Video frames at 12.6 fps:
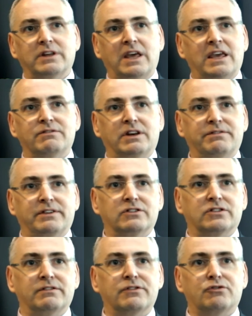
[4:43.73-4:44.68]
even if
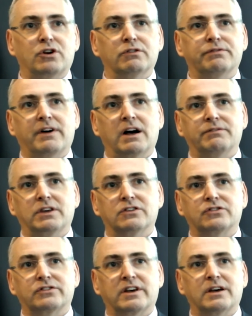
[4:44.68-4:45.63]
it's in 3 or 5
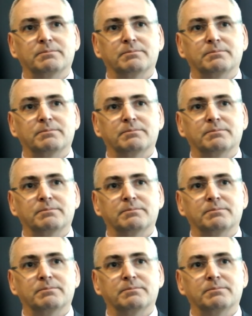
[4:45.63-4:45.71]
years' time.